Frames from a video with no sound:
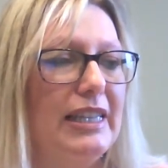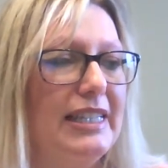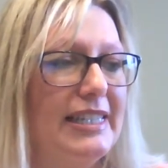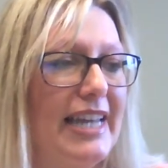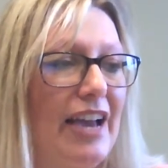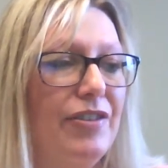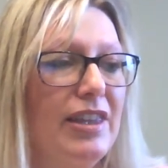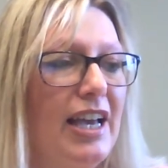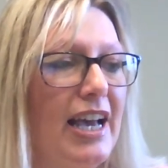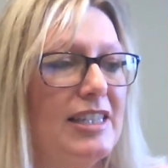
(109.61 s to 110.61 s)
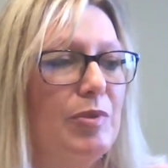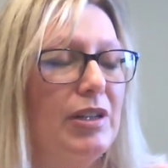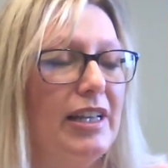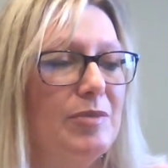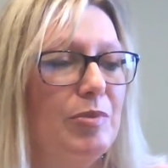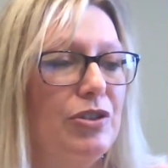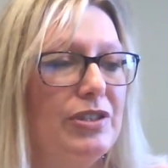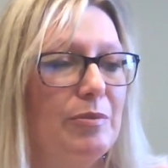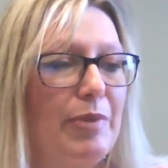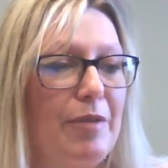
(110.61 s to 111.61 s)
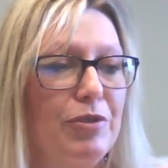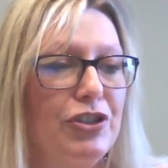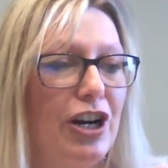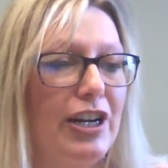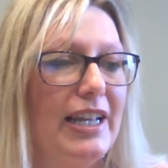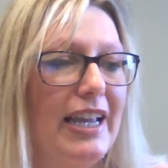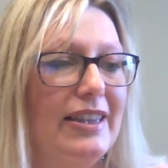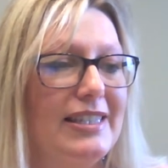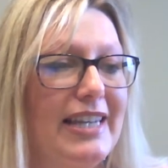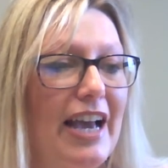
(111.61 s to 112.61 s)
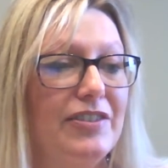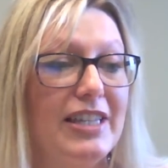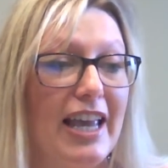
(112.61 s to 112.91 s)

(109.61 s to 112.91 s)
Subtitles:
The staff at the hospital has been using paper charting and the staff's